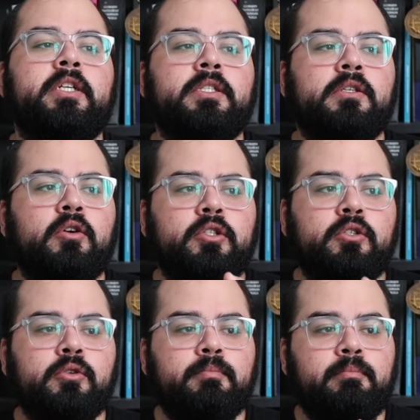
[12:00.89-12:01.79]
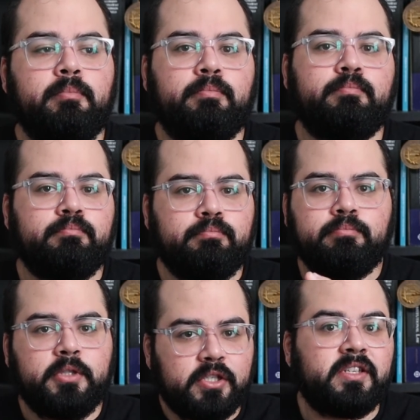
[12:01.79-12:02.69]
is going to
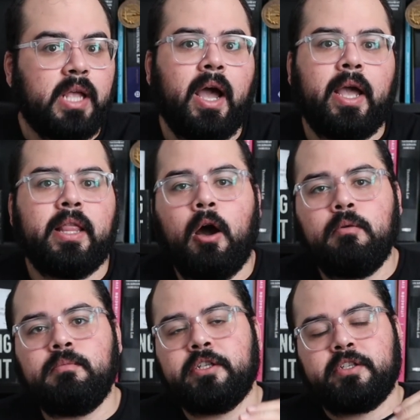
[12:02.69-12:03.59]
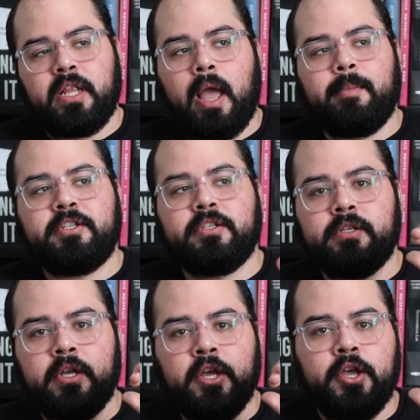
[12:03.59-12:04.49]
decide how much
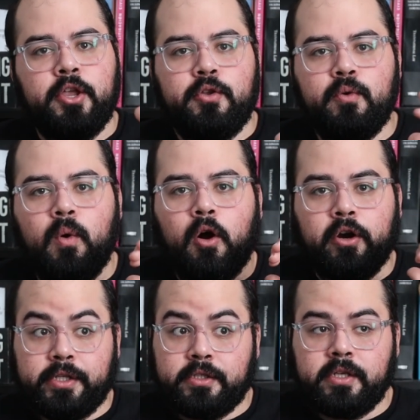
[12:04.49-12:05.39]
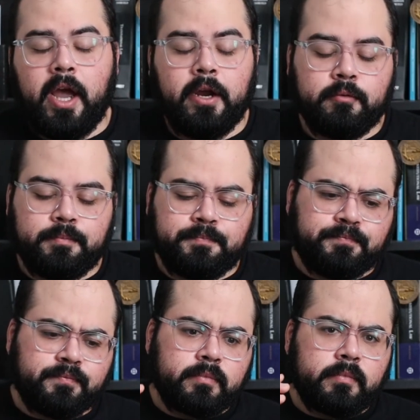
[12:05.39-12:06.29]
damages you are entitled.
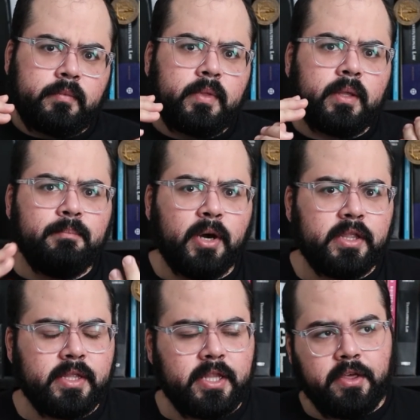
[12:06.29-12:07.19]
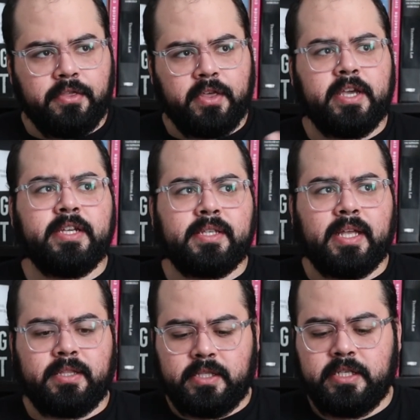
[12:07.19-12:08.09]
But the thing is
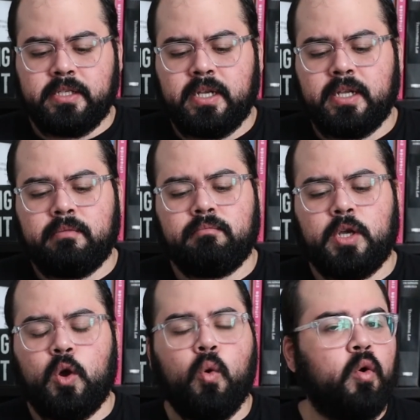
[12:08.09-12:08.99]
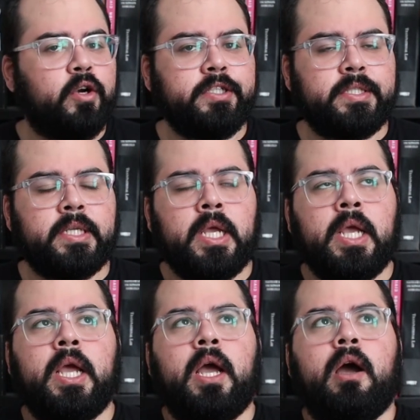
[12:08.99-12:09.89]
that these courts
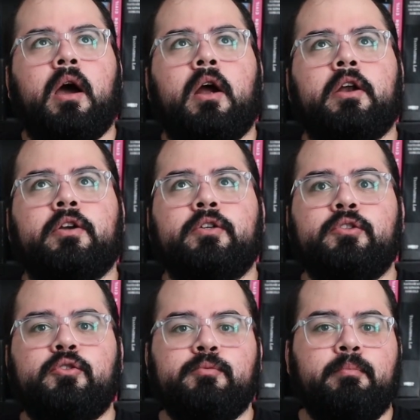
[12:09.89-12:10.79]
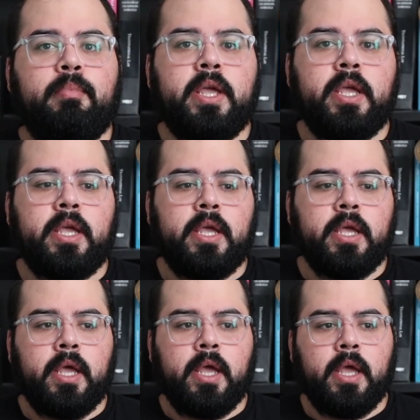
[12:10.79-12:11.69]
are going to be